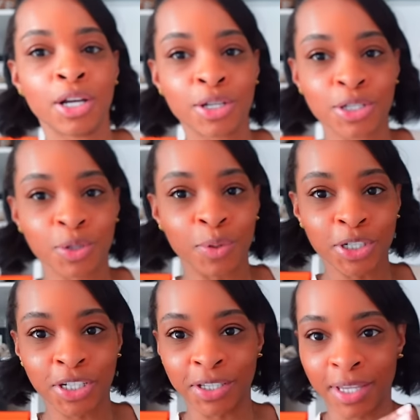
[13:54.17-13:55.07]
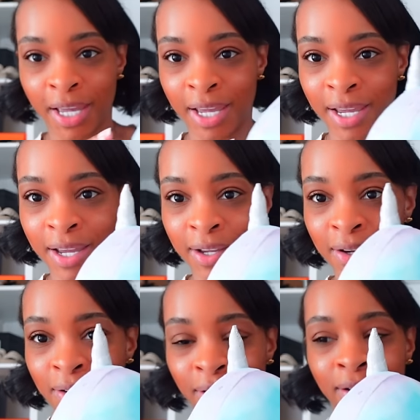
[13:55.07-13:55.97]
squishy thing.
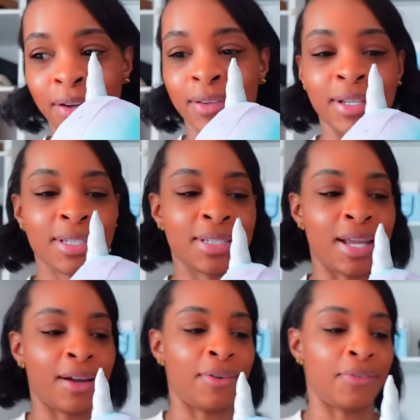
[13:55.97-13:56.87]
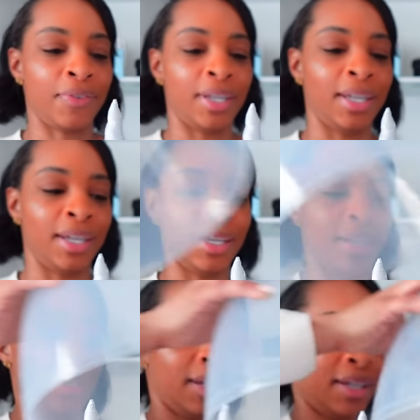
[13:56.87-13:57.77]
Girl, this is not gonna
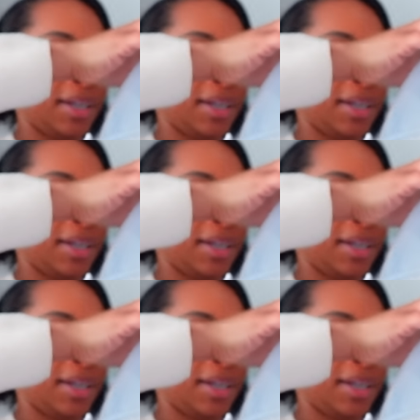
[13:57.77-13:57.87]
fit.